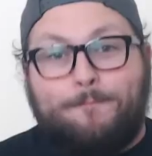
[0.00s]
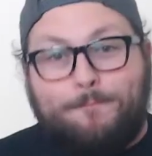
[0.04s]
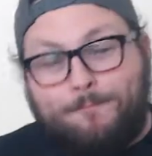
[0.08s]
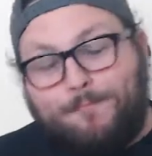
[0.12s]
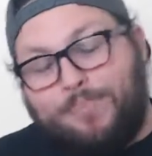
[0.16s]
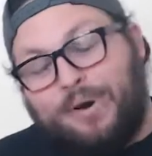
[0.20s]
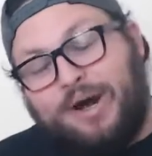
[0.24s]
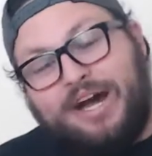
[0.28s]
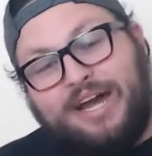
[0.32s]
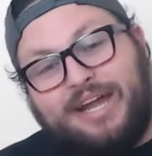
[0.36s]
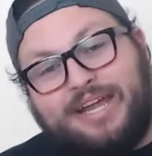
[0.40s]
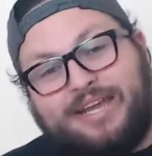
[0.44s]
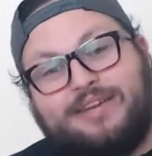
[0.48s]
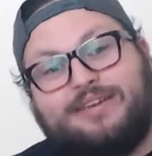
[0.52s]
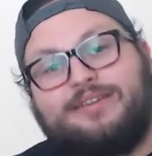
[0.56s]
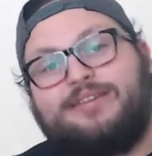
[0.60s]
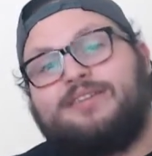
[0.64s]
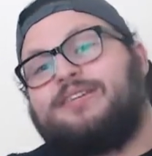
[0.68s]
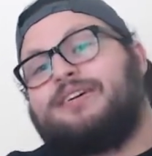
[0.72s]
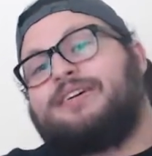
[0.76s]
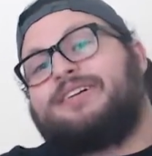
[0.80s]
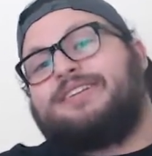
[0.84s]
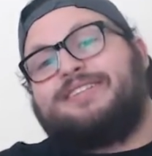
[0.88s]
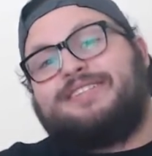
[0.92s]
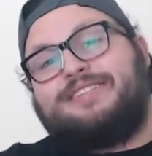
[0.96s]
But
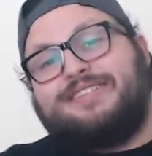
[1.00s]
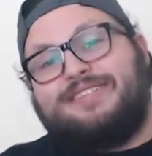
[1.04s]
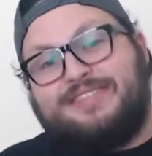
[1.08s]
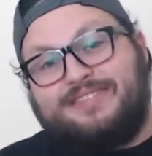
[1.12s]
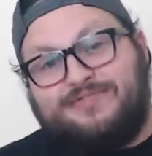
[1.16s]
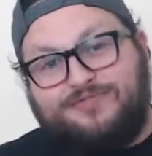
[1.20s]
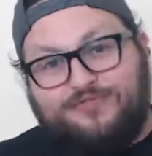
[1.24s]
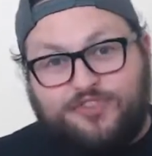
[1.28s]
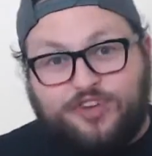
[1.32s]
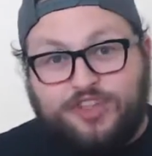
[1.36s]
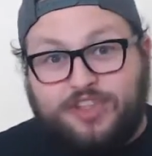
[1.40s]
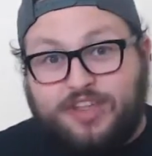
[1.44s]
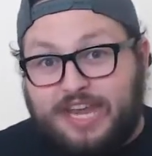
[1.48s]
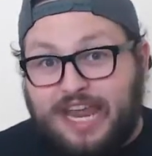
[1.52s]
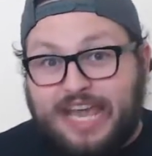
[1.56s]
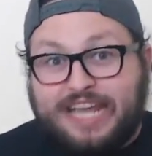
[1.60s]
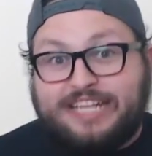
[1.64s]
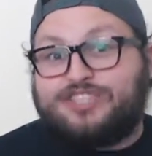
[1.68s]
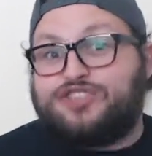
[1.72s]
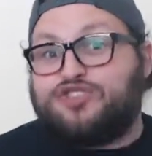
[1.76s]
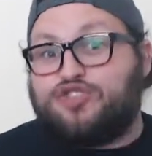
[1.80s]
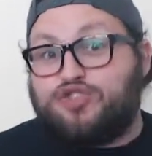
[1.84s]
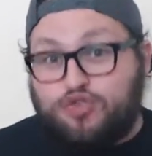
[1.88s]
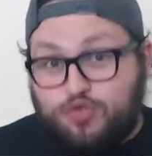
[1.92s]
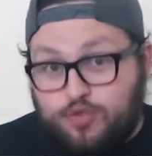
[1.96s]
for the
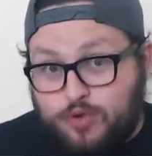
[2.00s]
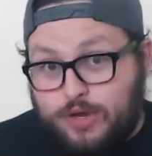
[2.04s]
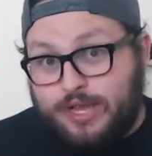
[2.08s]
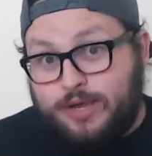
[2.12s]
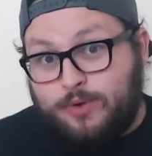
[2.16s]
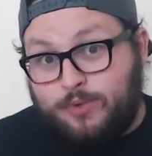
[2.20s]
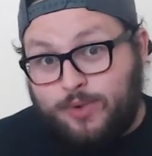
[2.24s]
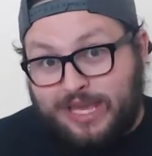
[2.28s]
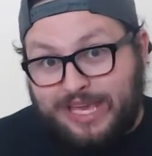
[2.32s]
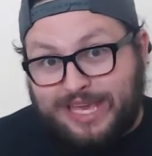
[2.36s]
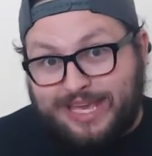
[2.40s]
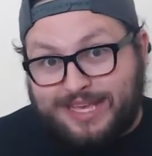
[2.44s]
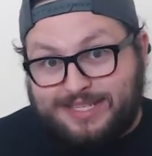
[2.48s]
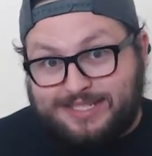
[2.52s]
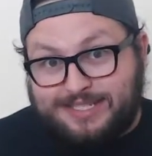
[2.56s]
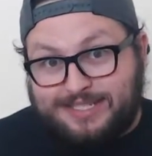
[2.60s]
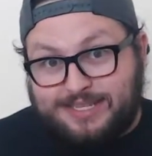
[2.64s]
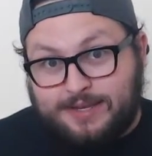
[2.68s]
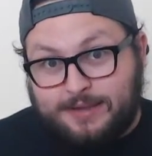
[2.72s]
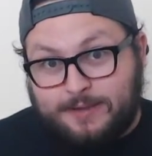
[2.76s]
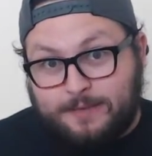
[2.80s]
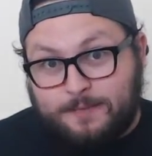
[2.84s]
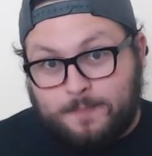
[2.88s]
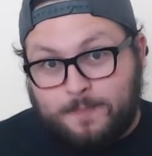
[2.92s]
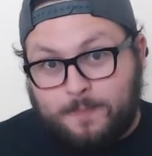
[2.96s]
next 3 weeks,
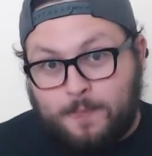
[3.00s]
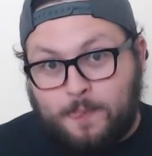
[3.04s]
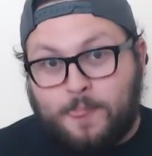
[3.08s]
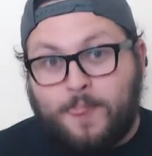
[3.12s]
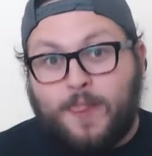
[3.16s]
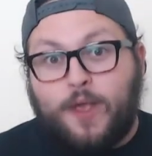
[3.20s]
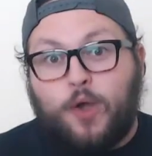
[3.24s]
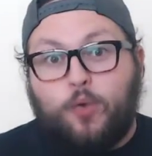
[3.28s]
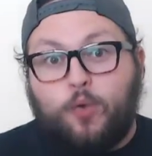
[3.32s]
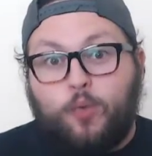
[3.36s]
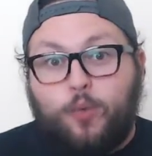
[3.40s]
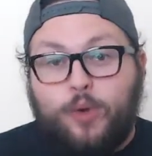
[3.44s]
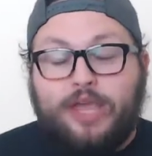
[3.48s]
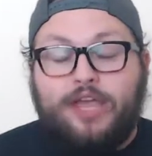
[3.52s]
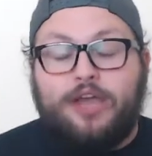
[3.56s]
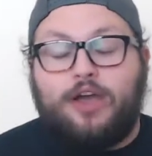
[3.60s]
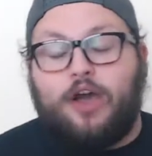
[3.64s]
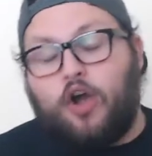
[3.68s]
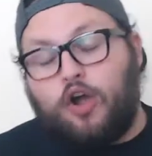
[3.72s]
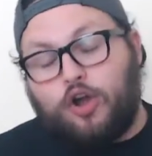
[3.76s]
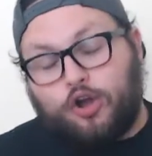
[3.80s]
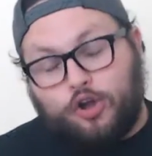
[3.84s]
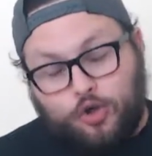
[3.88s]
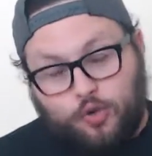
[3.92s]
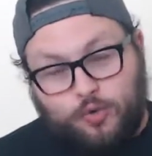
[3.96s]
we
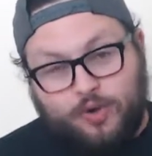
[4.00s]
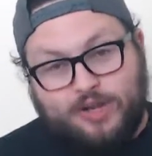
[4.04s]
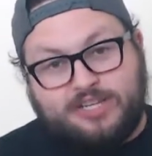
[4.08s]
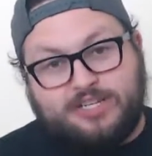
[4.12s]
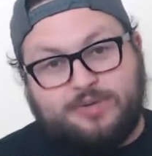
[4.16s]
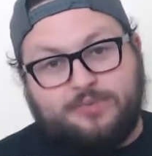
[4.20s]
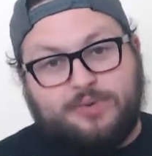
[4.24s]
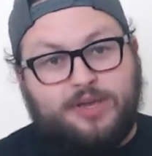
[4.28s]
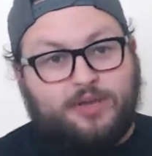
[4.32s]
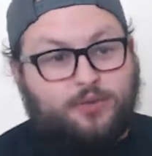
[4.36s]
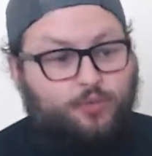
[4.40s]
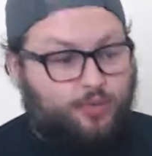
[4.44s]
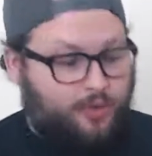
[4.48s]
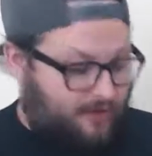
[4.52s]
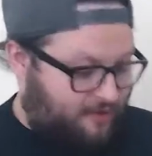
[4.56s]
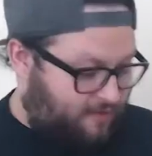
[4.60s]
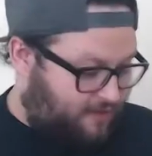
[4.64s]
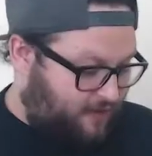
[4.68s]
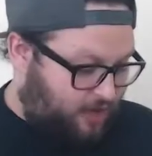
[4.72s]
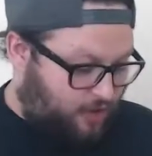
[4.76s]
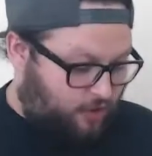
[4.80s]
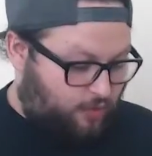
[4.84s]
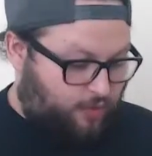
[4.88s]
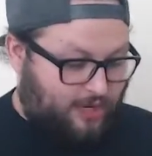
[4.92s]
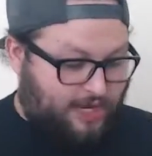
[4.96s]
are going to be
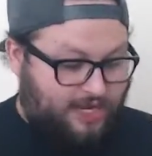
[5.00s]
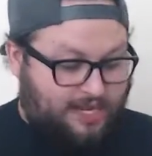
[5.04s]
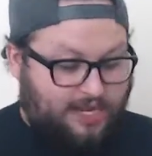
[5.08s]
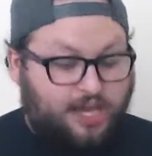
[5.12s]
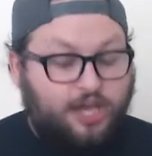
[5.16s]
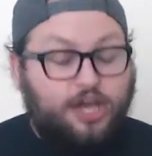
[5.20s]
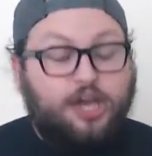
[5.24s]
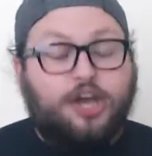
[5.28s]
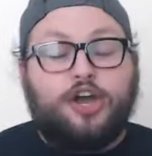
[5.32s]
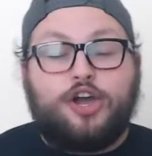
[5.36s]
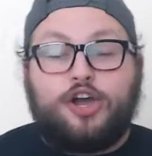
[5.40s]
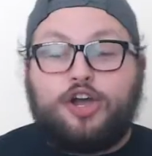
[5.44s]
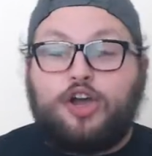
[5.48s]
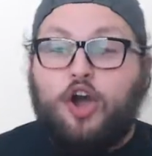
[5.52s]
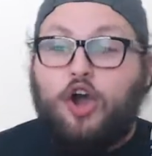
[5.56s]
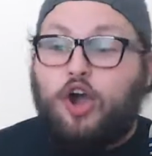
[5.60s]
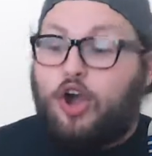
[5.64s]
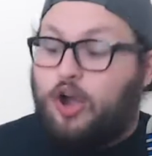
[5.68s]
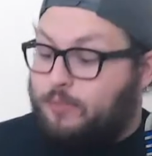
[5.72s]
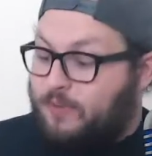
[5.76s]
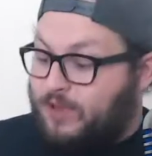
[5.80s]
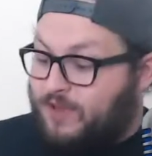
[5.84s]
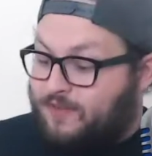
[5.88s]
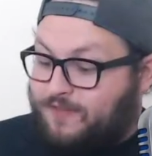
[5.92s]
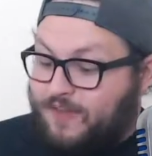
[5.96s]
reviewing
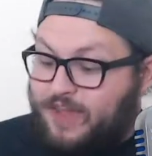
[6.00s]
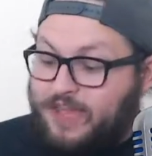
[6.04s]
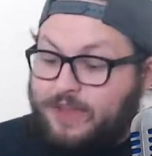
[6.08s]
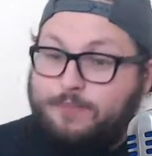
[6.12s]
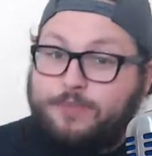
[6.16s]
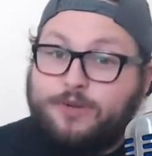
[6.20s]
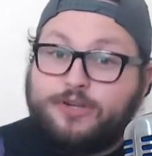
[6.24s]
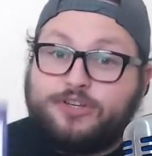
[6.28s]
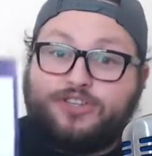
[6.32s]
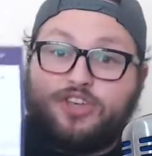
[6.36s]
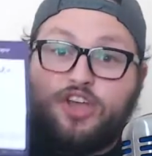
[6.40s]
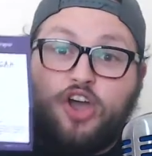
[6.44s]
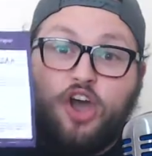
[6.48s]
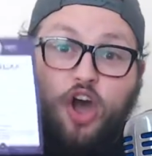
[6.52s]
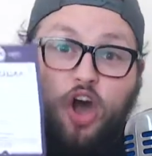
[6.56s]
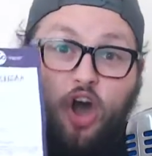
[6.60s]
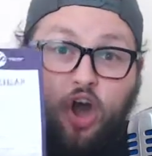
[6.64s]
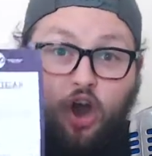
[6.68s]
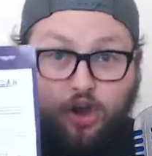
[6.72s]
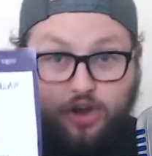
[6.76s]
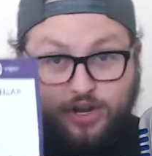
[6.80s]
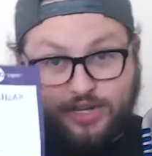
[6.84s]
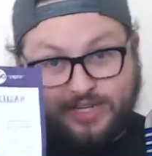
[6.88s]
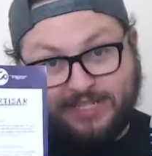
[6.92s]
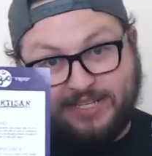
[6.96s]
Karmic Vapors
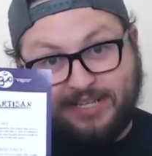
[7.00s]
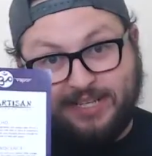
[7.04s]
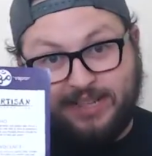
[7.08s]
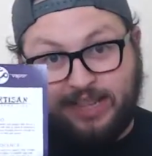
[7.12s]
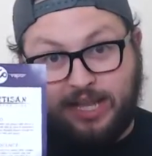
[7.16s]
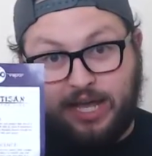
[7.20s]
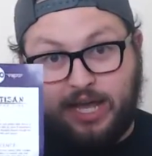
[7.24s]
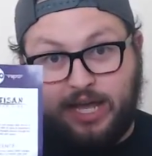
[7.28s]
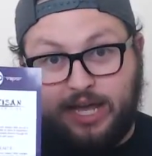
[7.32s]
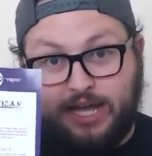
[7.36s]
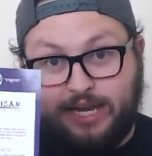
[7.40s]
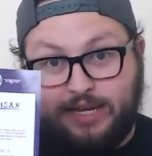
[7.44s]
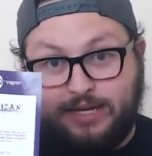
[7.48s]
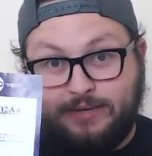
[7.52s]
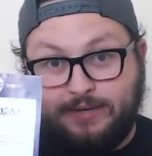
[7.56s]
Artisan line.